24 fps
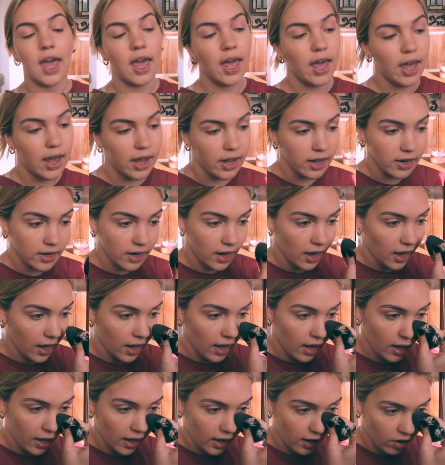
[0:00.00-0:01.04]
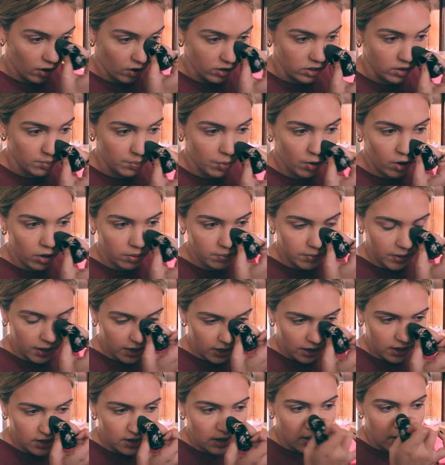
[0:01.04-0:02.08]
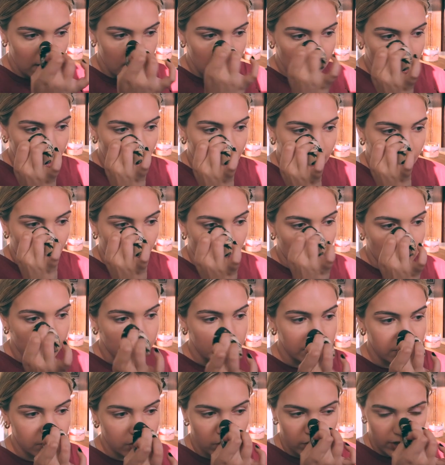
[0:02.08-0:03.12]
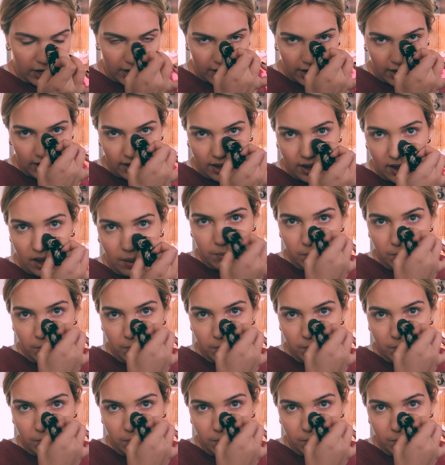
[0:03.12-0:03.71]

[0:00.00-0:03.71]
and I got an apartment and it was great.